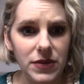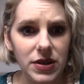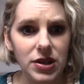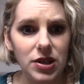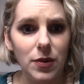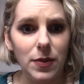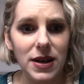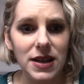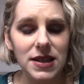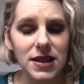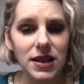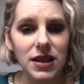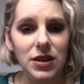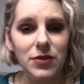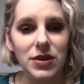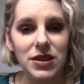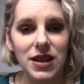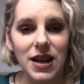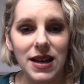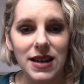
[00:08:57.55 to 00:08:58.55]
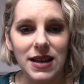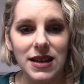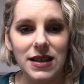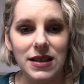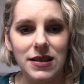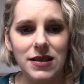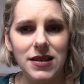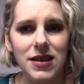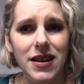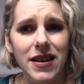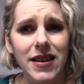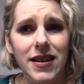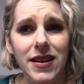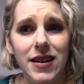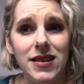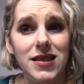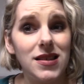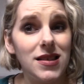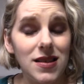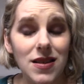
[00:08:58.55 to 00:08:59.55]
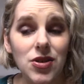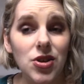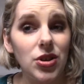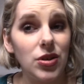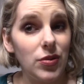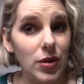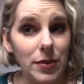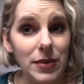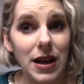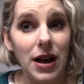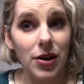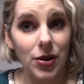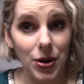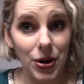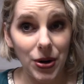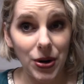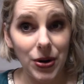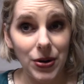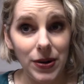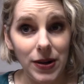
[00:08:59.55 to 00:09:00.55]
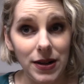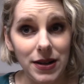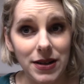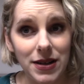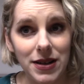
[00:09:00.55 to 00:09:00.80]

So basically what that is, it's essentially rubbing alcohol.